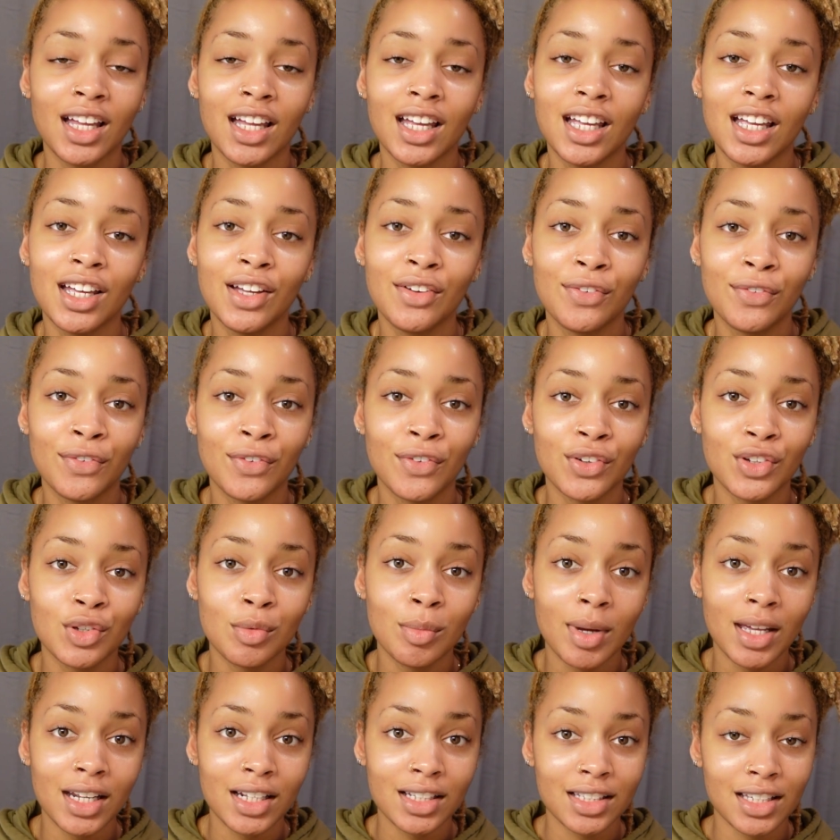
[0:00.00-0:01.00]
If you
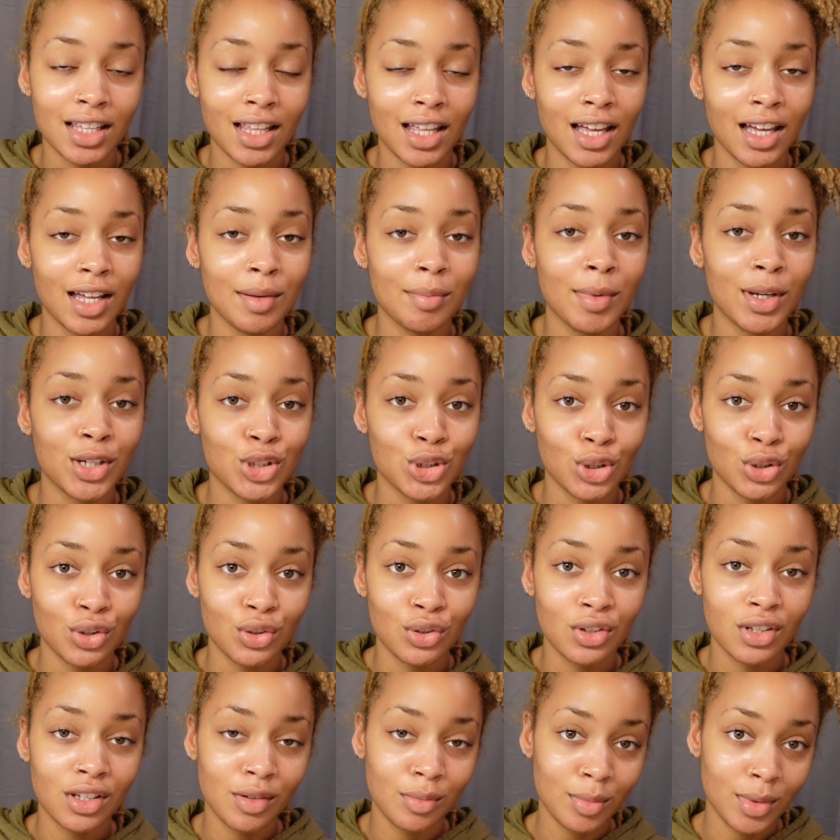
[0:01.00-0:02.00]
made it to the end, make sure
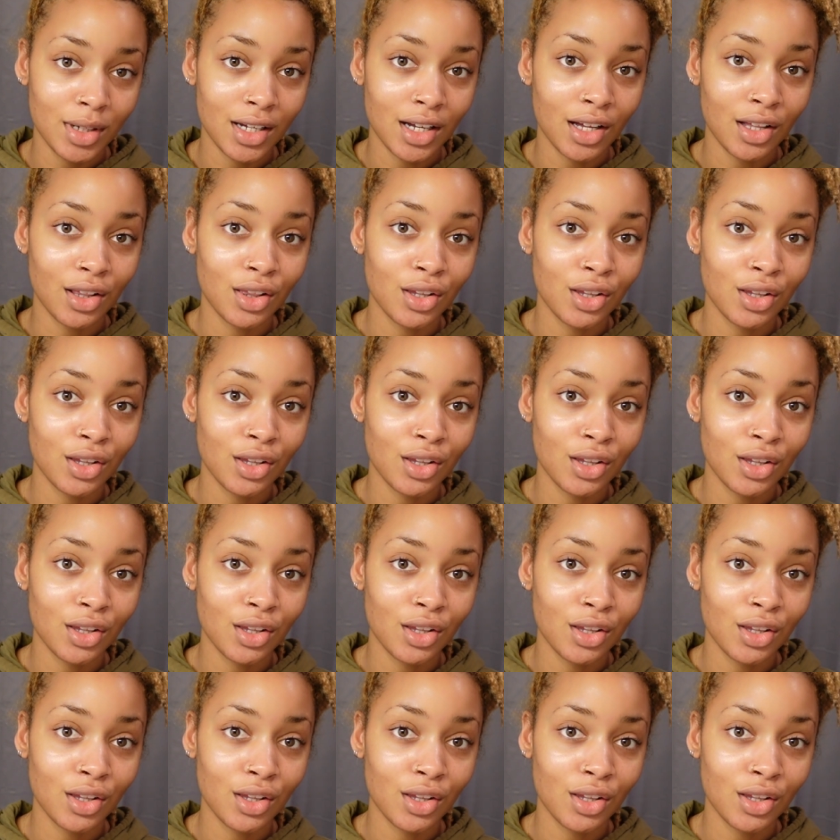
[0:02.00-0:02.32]
you leave me a